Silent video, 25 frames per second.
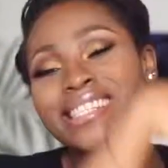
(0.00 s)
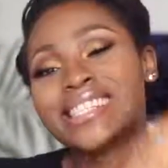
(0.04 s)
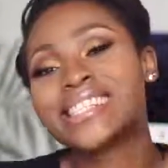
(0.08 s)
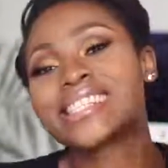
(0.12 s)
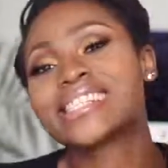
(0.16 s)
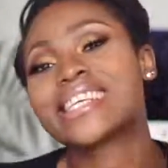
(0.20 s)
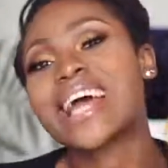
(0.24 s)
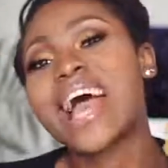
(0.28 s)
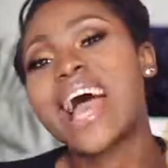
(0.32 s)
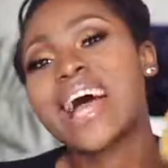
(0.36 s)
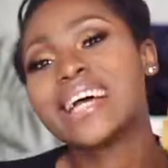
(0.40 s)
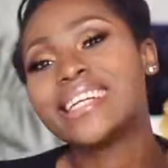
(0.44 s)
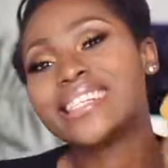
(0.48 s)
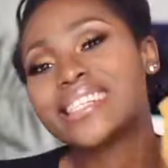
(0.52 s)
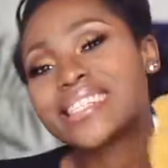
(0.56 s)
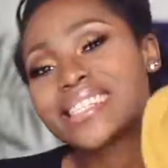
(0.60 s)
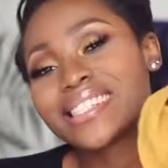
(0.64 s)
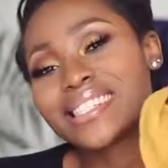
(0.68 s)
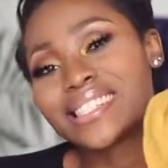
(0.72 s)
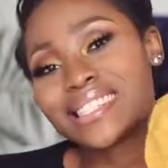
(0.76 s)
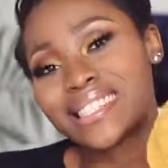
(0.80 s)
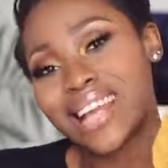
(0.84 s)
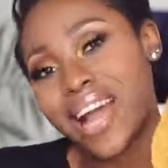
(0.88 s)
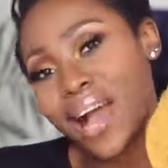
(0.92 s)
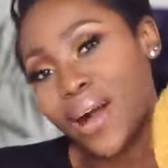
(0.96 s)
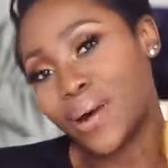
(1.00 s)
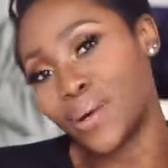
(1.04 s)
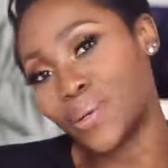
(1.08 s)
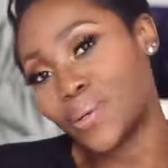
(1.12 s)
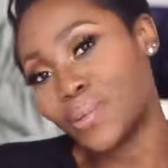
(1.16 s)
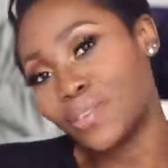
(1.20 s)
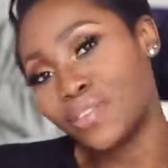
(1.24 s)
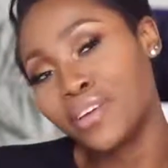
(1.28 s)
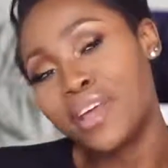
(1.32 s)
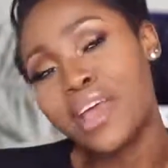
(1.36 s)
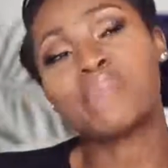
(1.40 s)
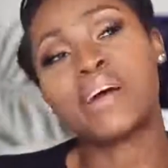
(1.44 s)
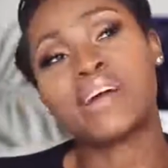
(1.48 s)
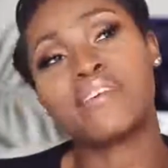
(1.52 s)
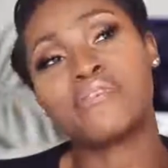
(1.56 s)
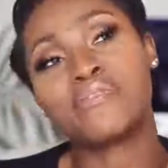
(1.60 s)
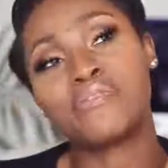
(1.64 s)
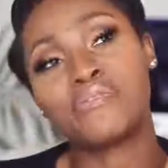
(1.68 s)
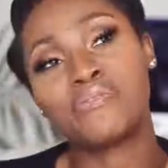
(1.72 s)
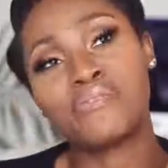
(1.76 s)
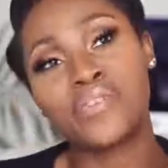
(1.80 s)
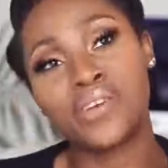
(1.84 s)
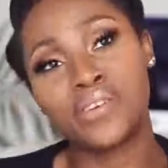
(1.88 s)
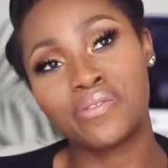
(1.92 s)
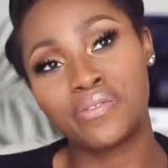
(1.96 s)
This is hands down my
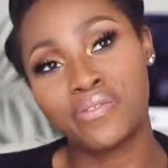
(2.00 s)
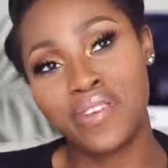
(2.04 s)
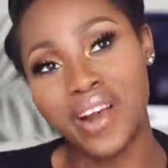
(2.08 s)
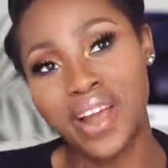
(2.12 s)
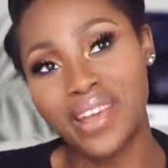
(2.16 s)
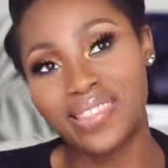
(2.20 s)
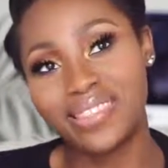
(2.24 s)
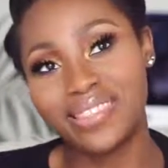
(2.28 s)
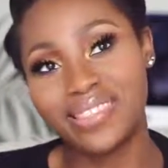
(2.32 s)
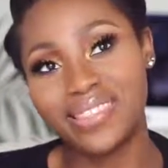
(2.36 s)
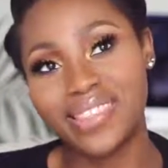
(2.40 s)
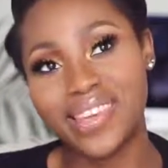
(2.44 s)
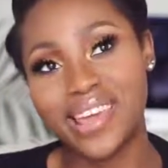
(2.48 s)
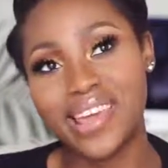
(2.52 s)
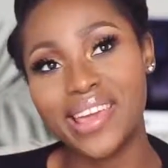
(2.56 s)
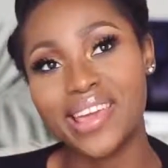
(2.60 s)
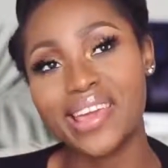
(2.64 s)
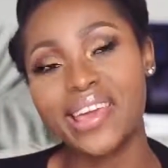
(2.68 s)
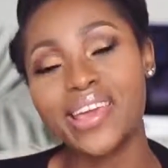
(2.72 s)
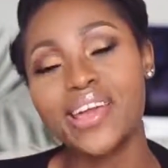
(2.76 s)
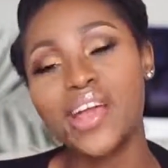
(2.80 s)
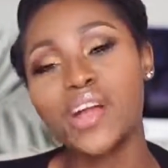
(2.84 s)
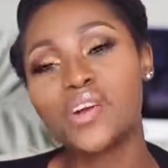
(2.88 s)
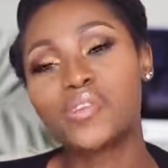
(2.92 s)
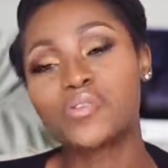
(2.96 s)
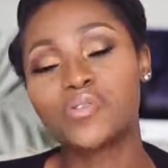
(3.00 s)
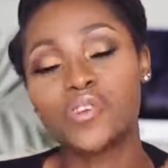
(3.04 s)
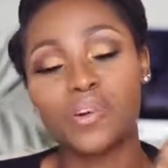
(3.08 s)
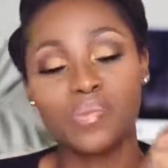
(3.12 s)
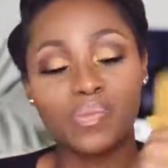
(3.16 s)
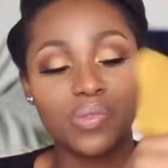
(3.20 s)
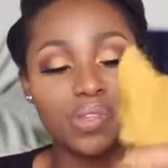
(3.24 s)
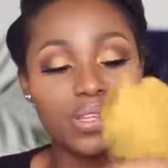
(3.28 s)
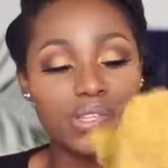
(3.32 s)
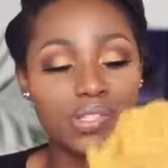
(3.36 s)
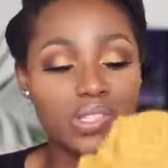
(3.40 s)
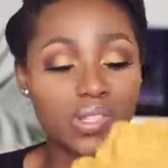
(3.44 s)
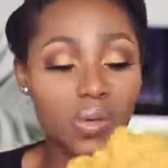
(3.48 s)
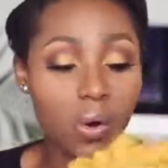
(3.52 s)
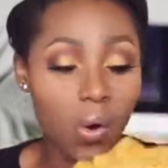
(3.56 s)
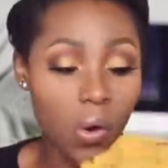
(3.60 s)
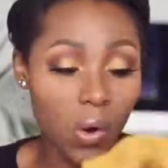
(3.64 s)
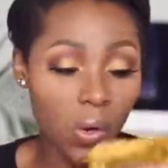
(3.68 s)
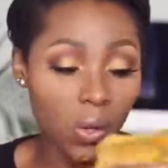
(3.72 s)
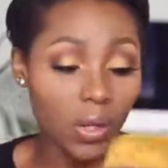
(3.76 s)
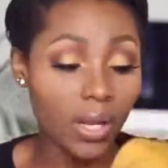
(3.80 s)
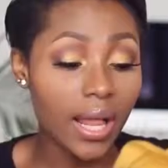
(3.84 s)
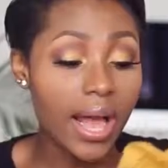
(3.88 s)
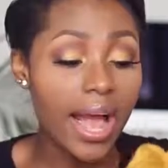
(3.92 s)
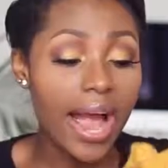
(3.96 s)
favorite thing from this
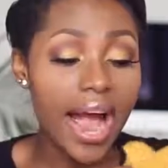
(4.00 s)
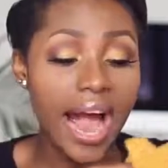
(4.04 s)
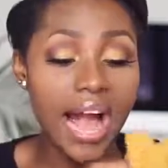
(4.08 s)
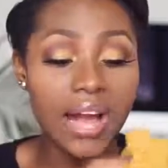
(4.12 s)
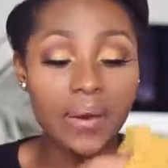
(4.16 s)
haul.